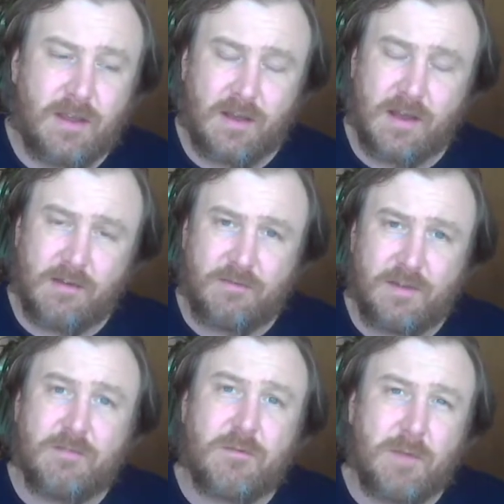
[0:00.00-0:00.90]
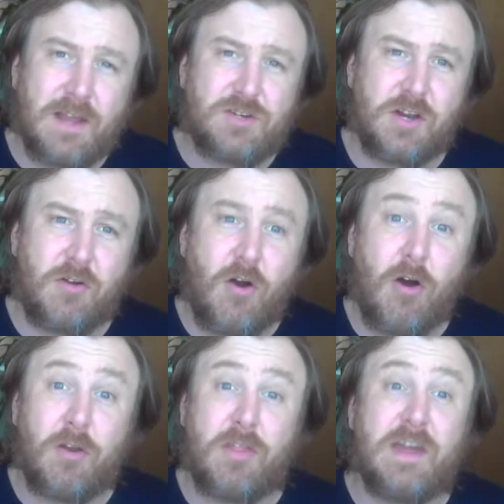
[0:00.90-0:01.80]
of information
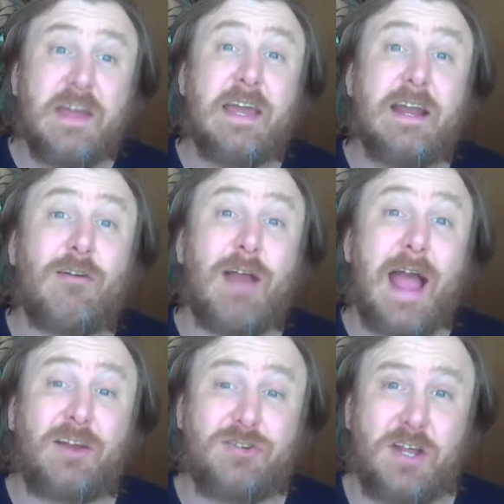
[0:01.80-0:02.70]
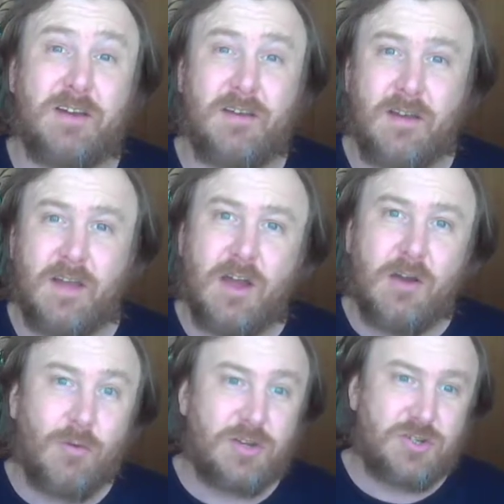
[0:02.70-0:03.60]
called the interaction,
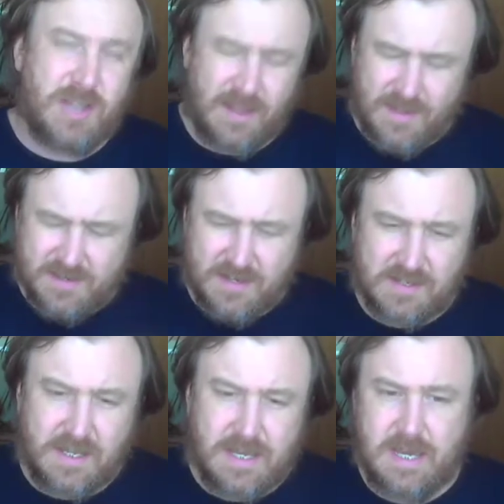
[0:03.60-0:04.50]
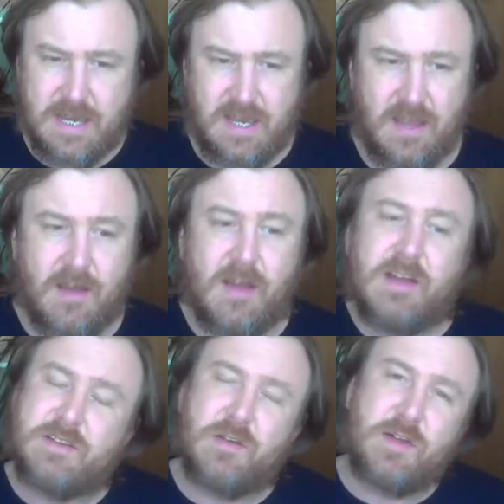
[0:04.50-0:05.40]
and this is key.
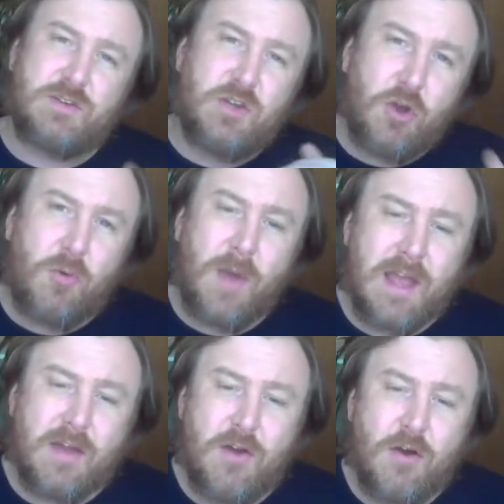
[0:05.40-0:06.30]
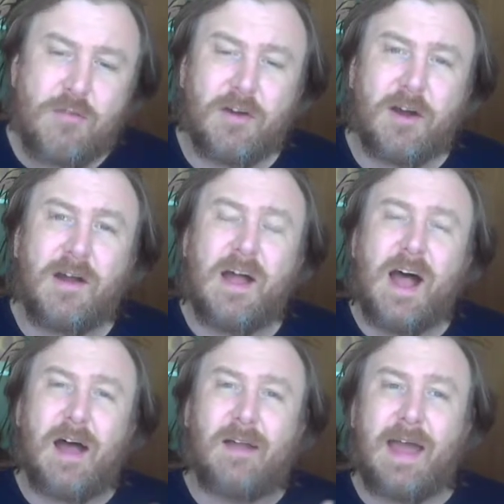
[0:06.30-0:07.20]
So the two-way ANOVA
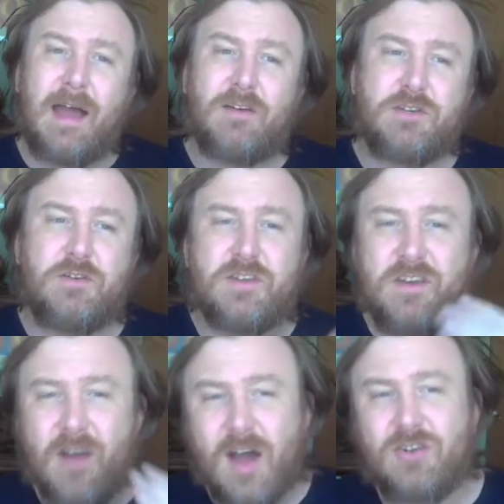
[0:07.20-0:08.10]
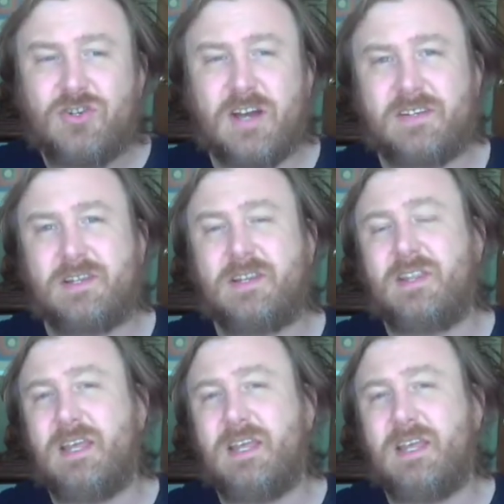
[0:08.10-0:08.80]
allows you to not just